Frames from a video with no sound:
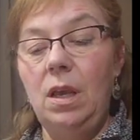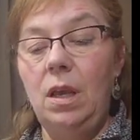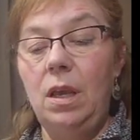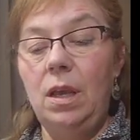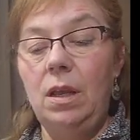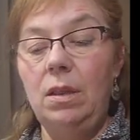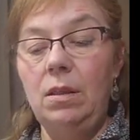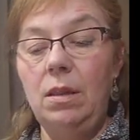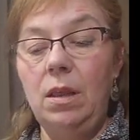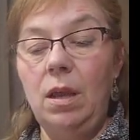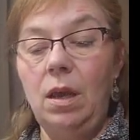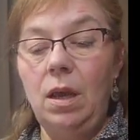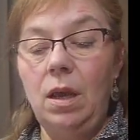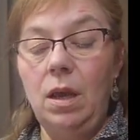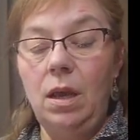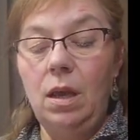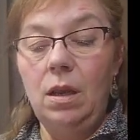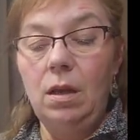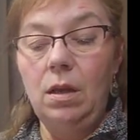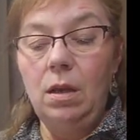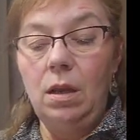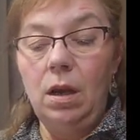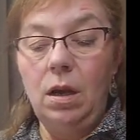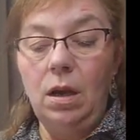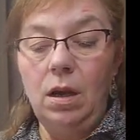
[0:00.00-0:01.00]
and
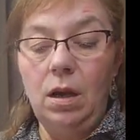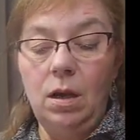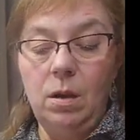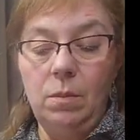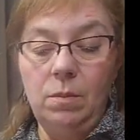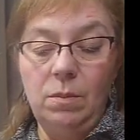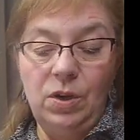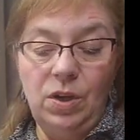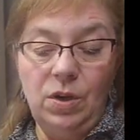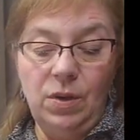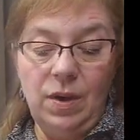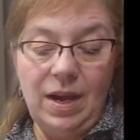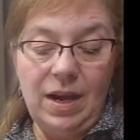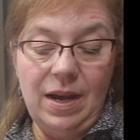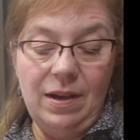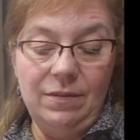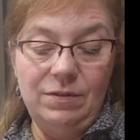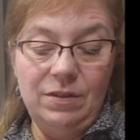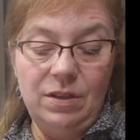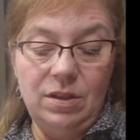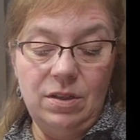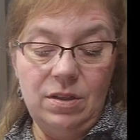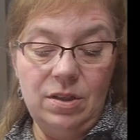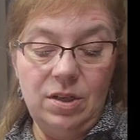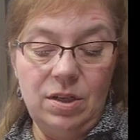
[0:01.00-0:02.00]
then you have
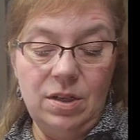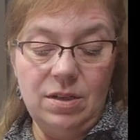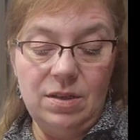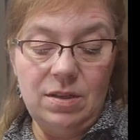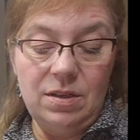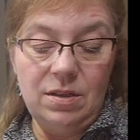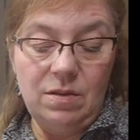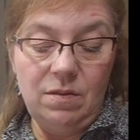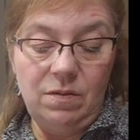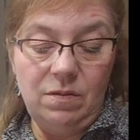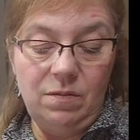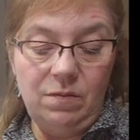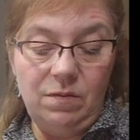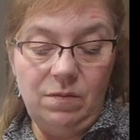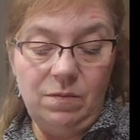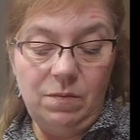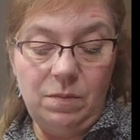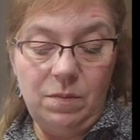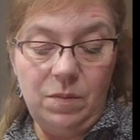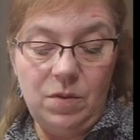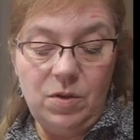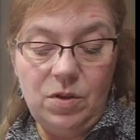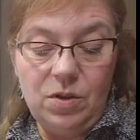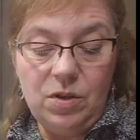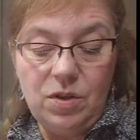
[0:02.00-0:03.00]
to just
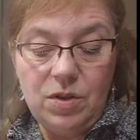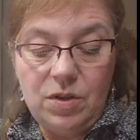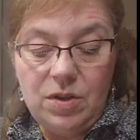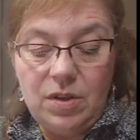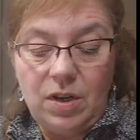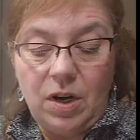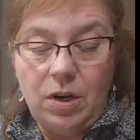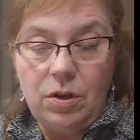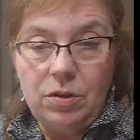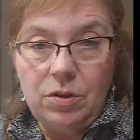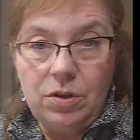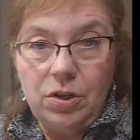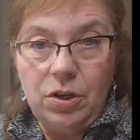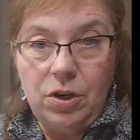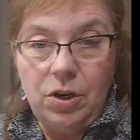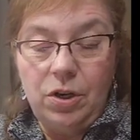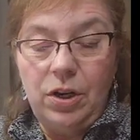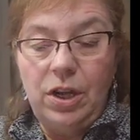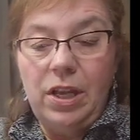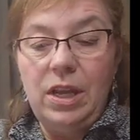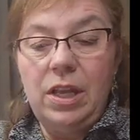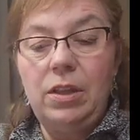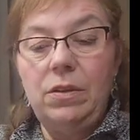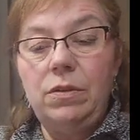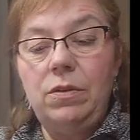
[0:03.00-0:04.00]
start
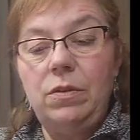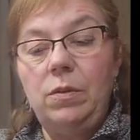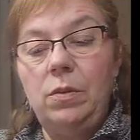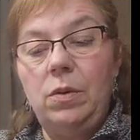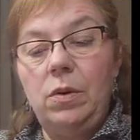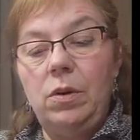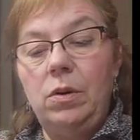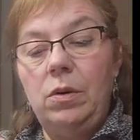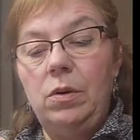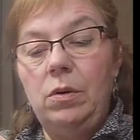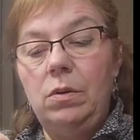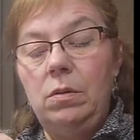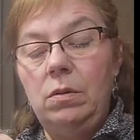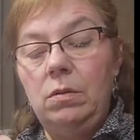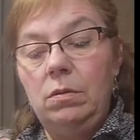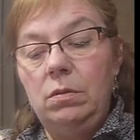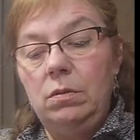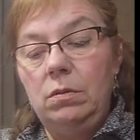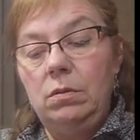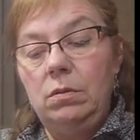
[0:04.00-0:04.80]
turning it through,